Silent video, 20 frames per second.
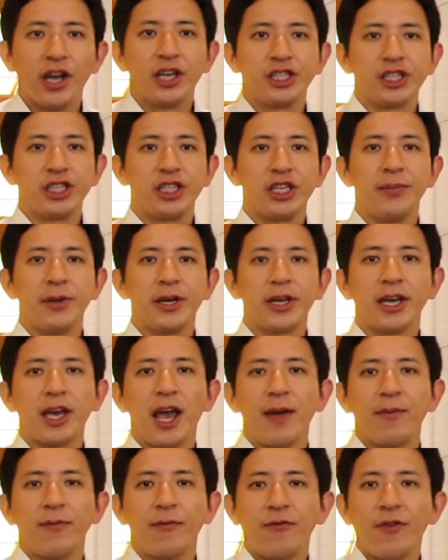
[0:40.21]
She
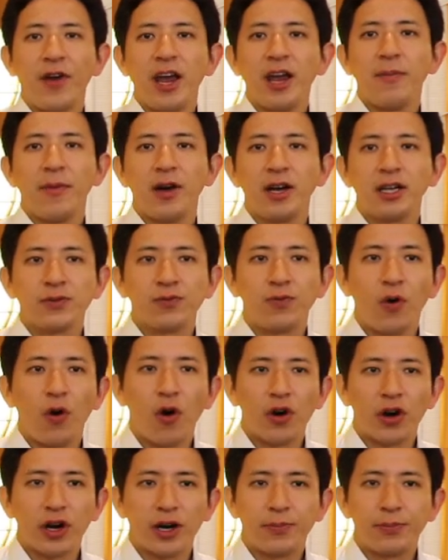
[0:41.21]
became famous
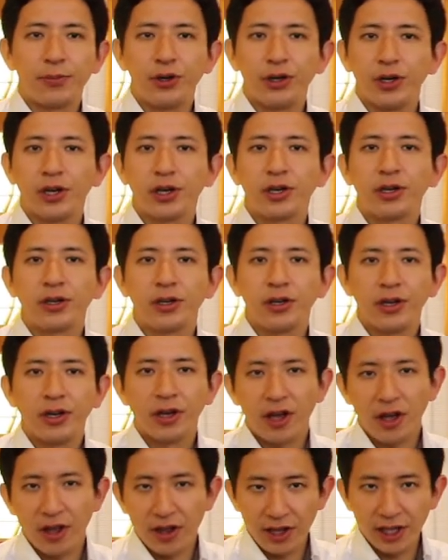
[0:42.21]
for her book,
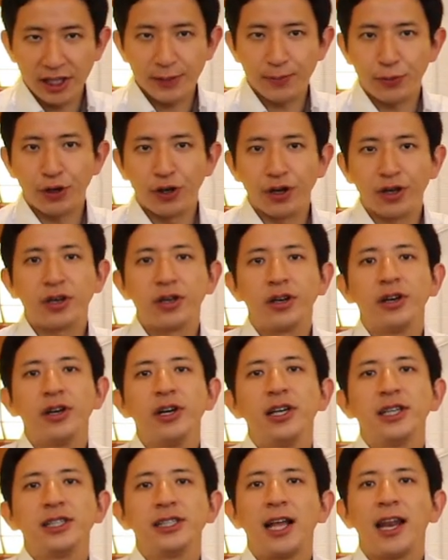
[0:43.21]
this book,
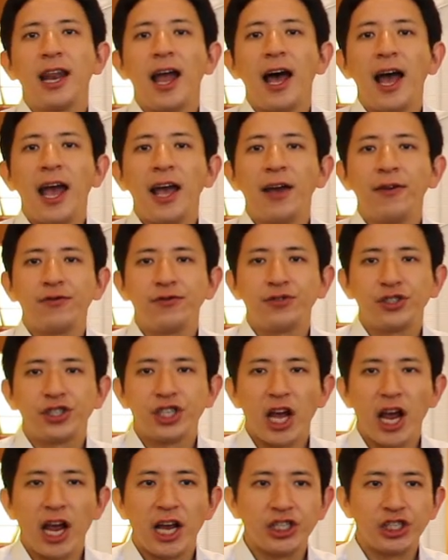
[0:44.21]
The Life
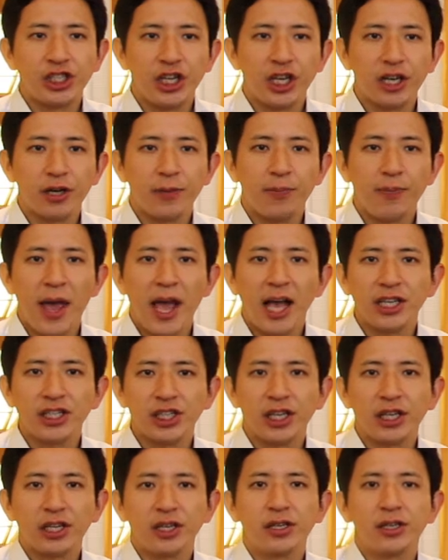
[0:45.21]
Changing
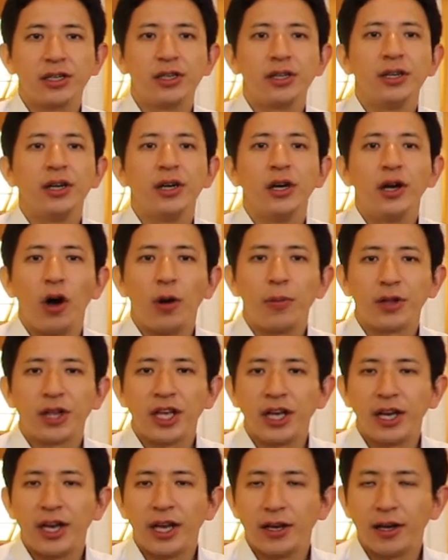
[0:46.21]
Magic of
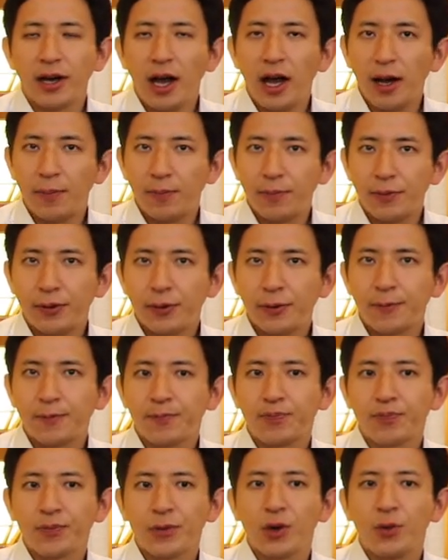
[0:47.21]
Tidying Up,
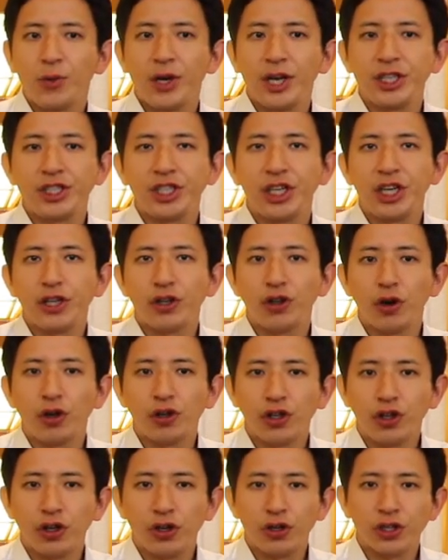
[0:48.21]
which
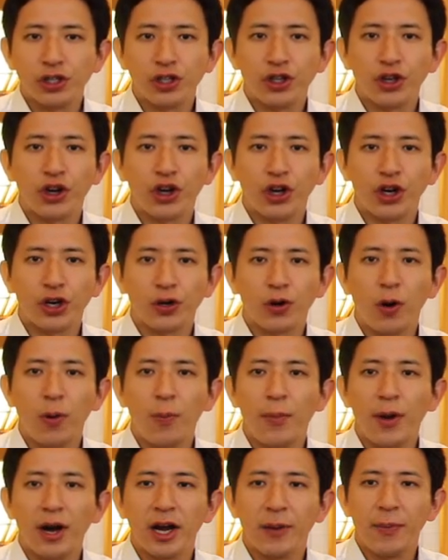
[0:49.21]
introduced her
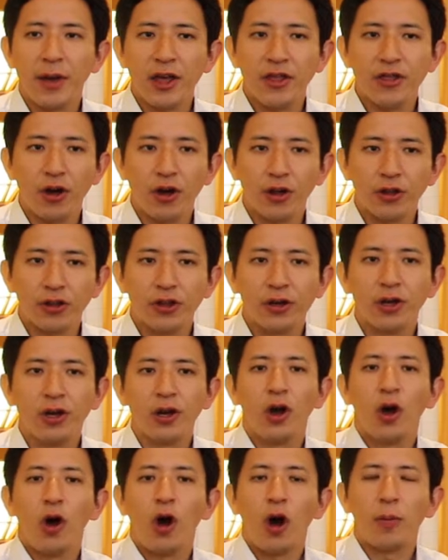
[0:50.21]
KonMari method
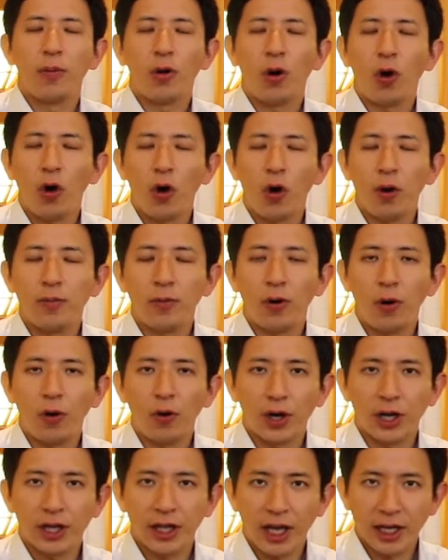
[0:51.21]
of home
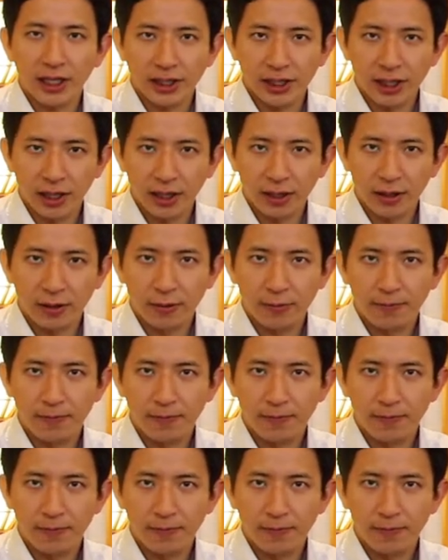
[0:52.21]
organizing.